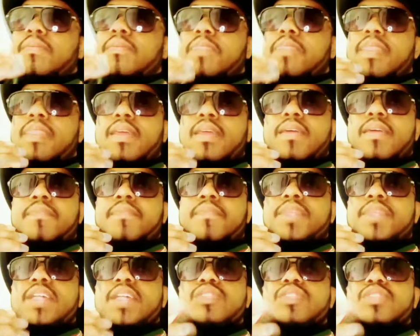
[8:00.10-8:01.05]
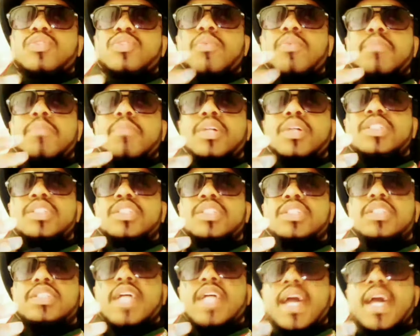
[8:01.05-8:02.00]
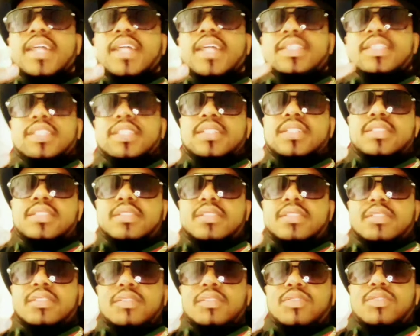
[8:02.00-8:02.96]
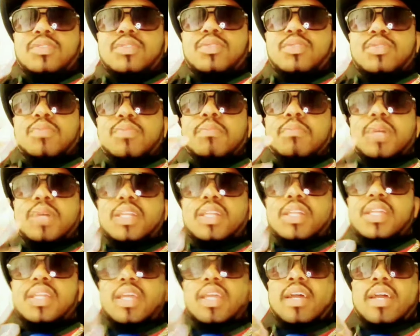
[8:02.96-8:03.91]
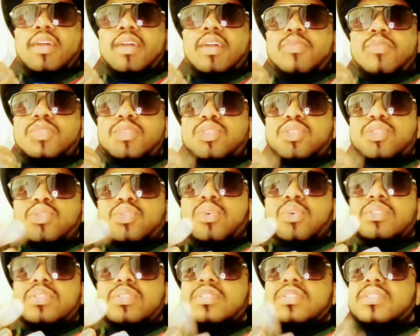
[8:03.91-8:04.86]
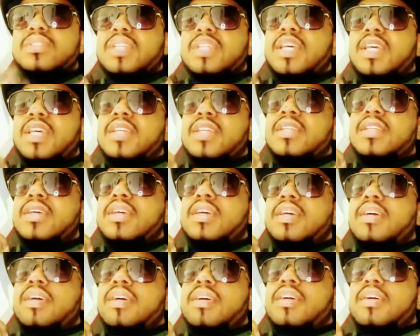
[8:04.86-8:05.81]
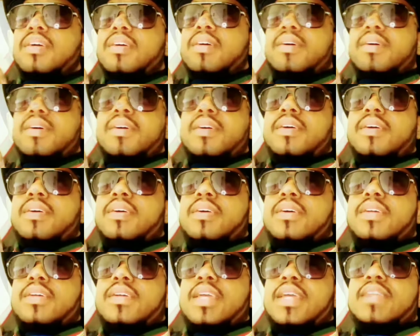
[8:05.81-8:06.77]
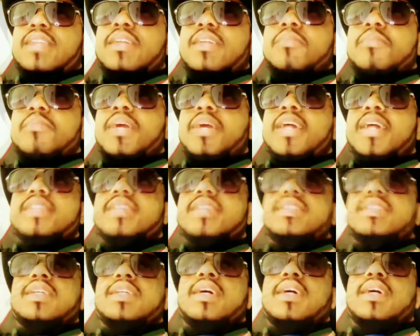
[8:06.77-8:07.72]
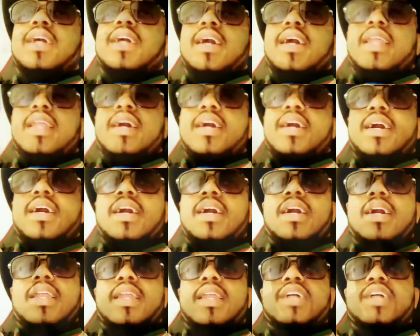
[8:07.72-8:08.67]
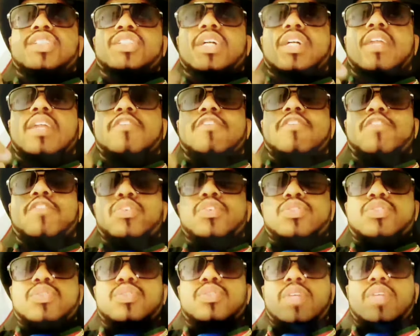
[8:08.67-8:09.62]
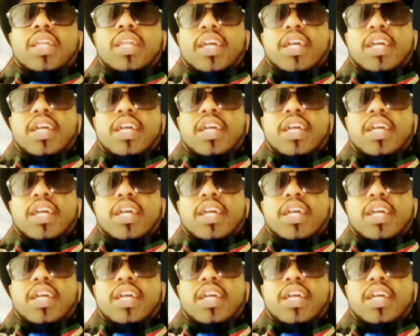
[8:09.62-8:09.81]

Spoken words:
so much access to money and resources, and il y a tellement accès à l'argent, à la fortune, à la richesse.